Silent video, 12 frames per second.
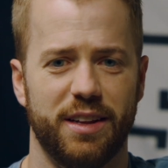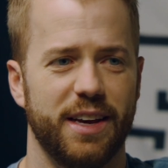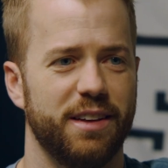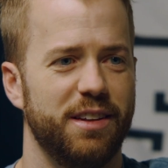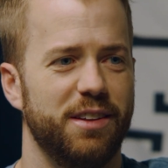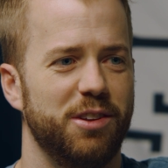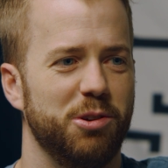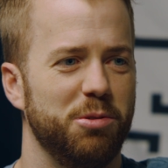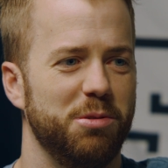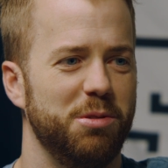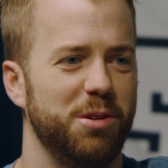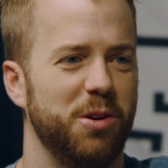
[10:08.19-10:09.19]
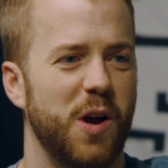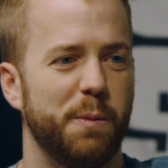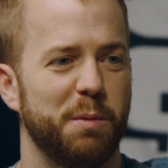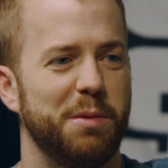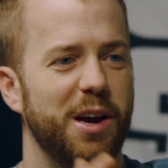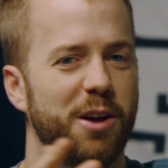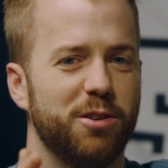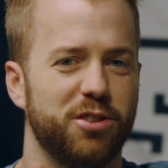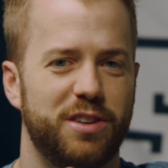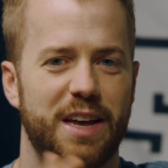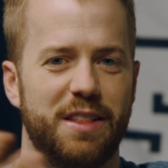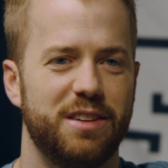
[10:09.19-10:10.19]
Like you're helping me
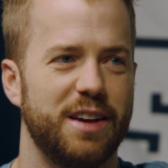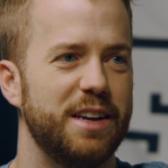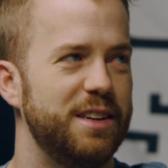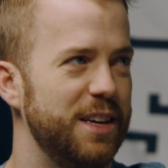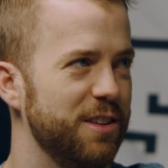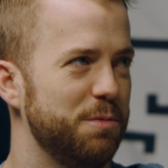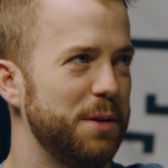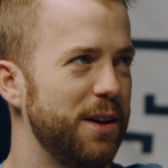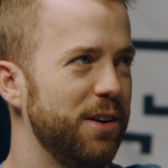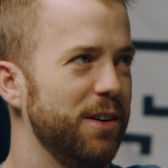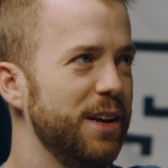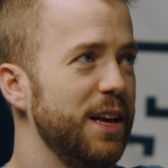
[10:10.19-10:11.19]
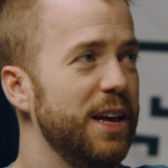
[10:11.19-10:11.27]
understand these ideas better."